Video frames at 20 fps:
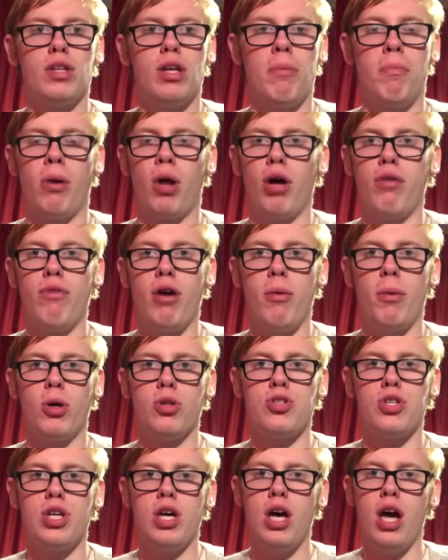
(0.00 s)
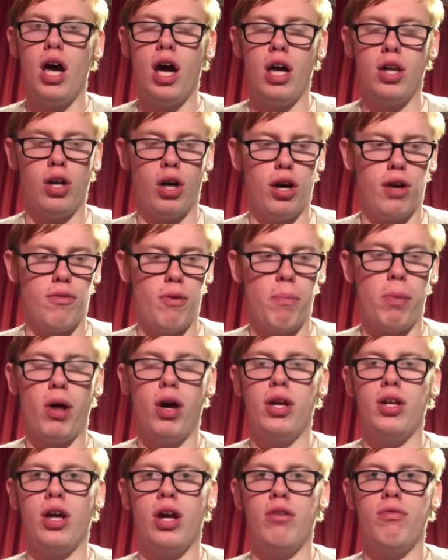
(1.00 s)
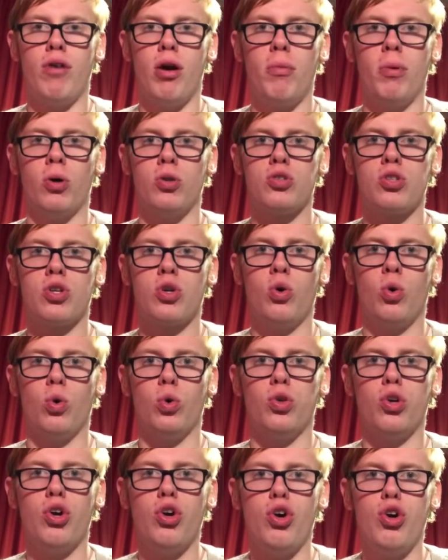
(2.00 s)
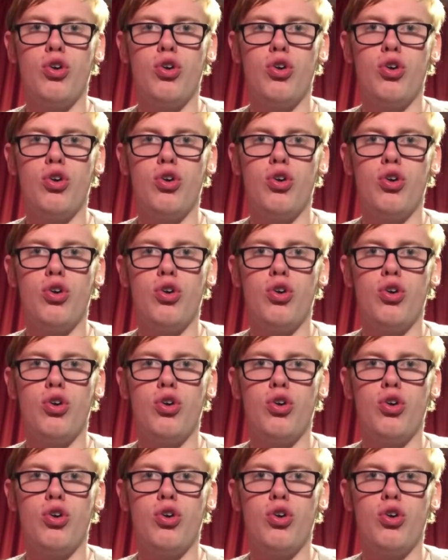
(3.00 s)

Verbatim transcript: apply robots, and I have applied a robot called